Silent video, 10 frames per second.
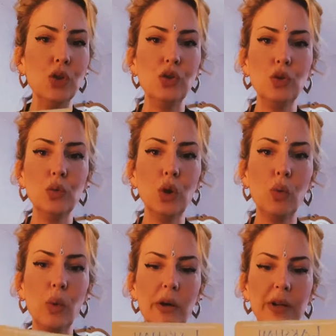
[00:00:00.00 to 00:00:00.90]
Do
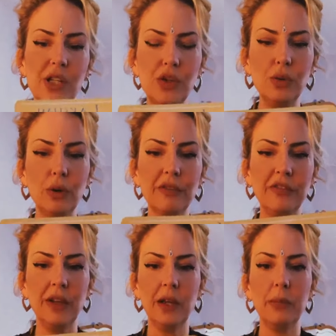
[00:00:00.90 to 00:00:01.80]
not worry, do not
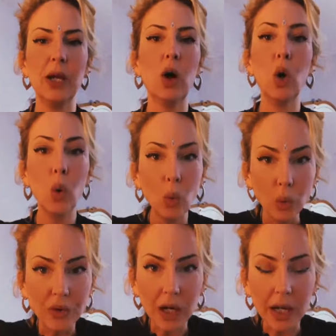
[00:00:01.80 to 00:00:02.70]
fear.
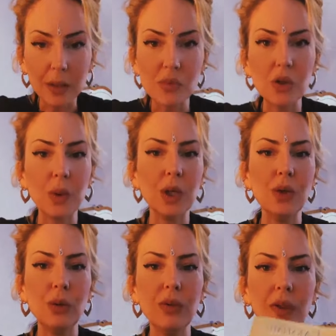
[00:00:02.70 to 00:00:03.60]
Behold, I am doing a
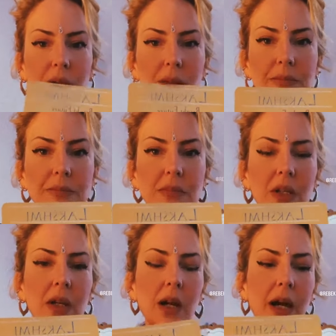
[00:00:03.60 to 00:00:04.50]
new thing,
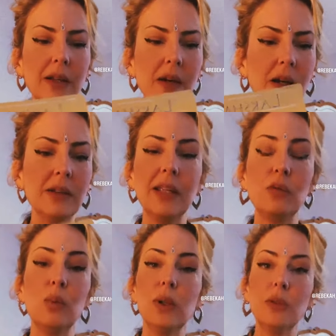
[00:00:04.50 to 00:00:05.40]
and
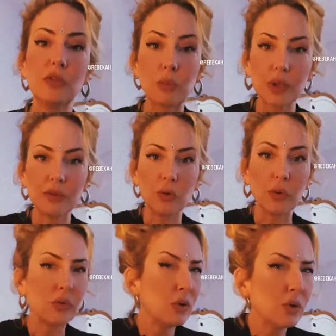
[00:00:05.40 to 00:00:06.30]
it will spring
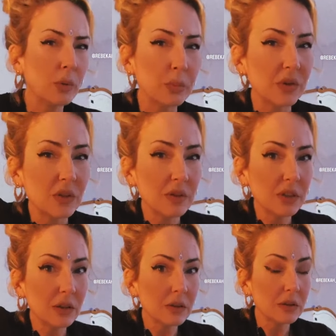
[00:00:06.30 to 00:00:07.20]
forth. Do you not perceive
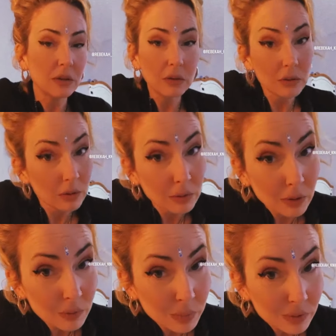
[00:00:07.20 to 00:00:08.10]
it? Do you
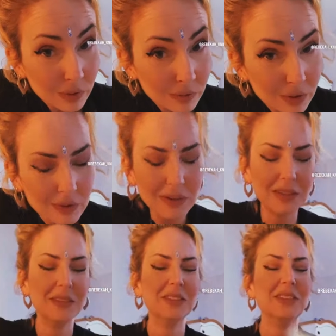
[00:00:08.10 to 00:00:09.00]
not perceive it?
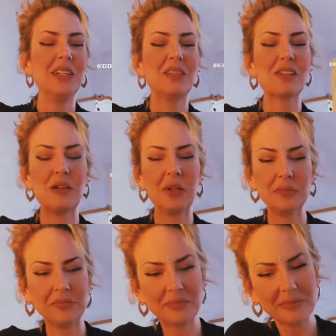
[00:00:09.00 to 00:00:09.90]
It's
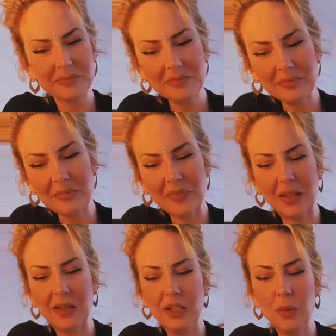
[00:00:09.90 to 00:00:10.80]
coming.
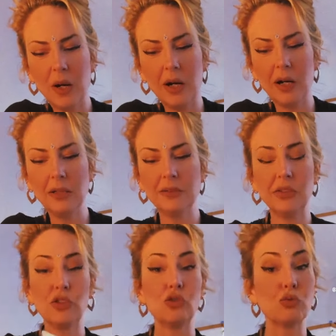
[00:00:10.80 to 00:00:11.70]
You are
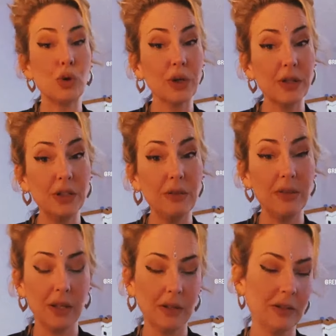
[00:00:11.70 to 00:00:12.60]
stronger than you
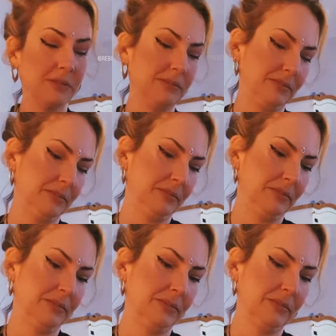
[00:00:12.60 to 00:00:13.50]
think,
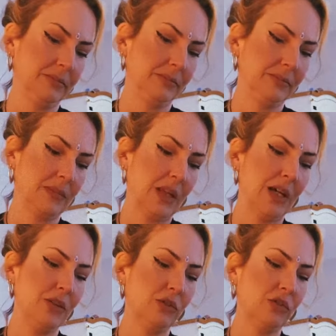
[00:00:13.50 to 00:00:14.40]
and